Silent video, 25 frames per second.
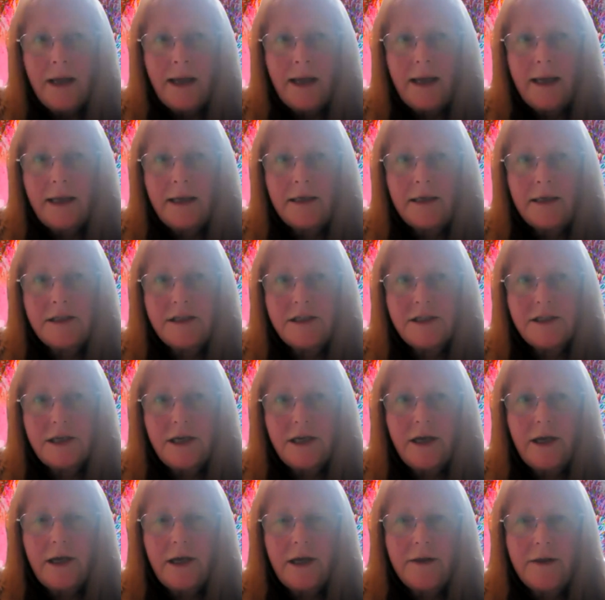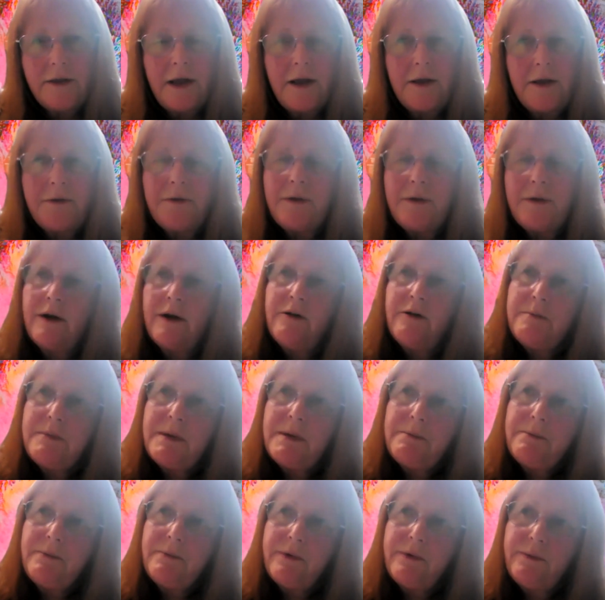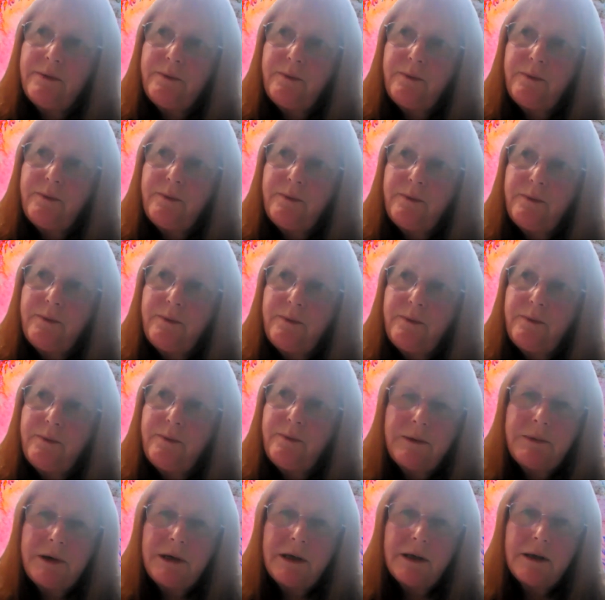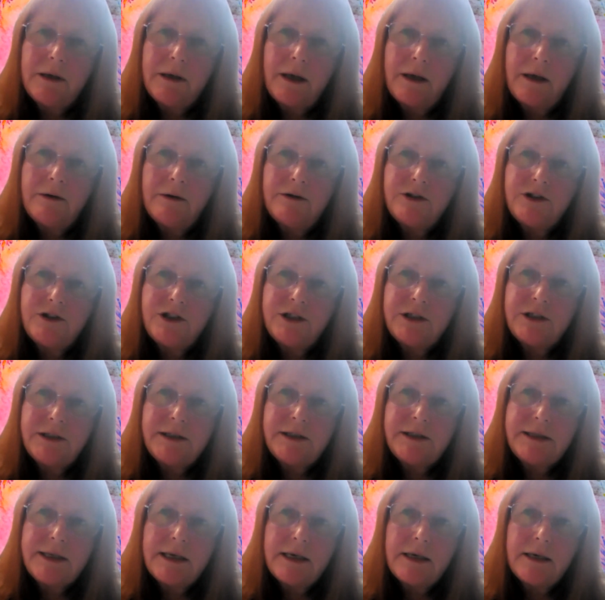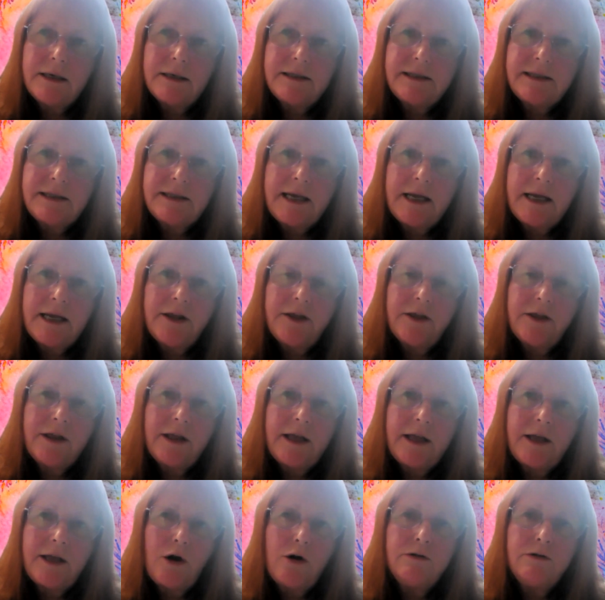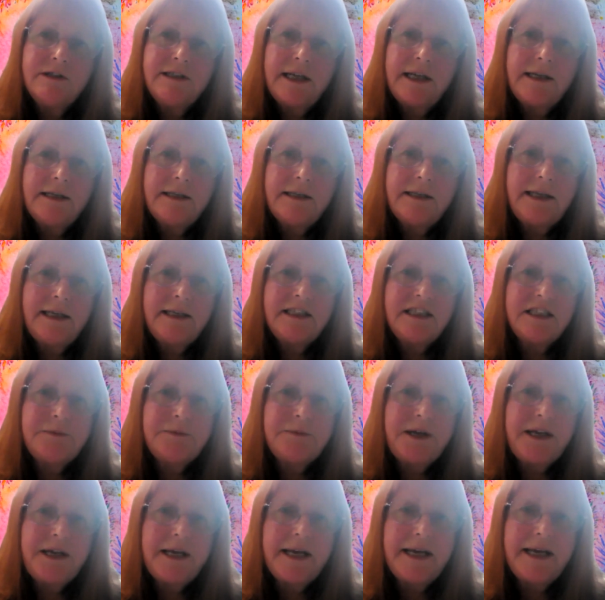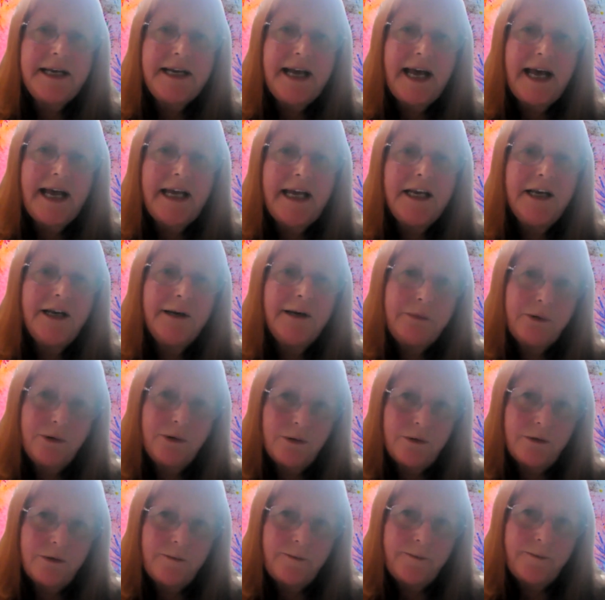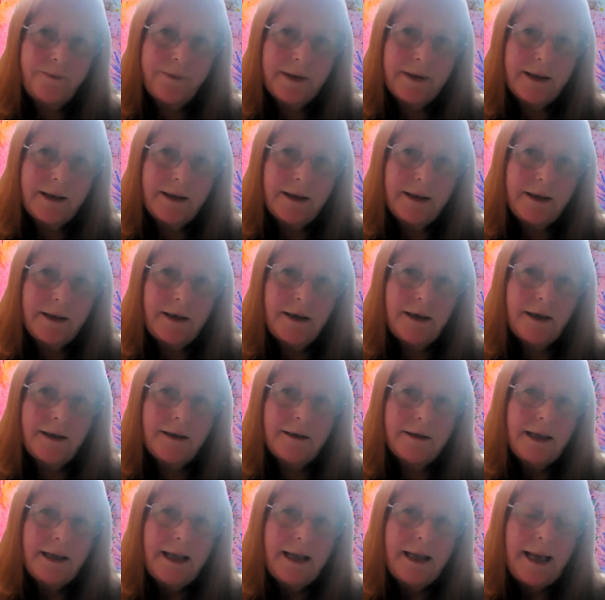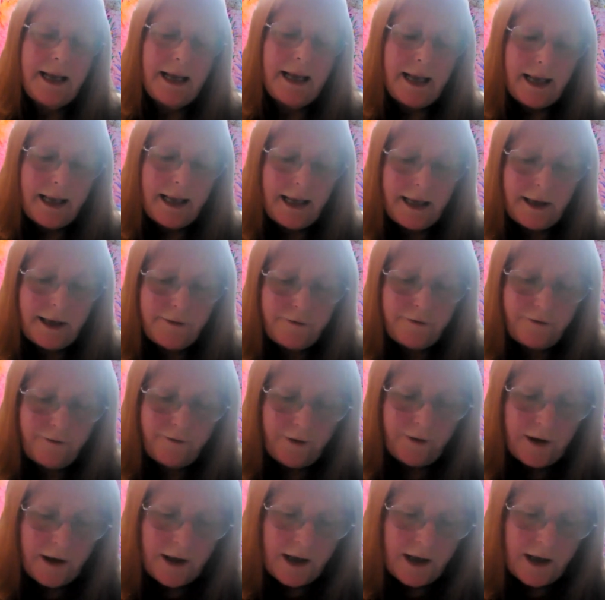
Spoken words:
and I remember one of my coaches saying the content needs to be inhalable. You know, if,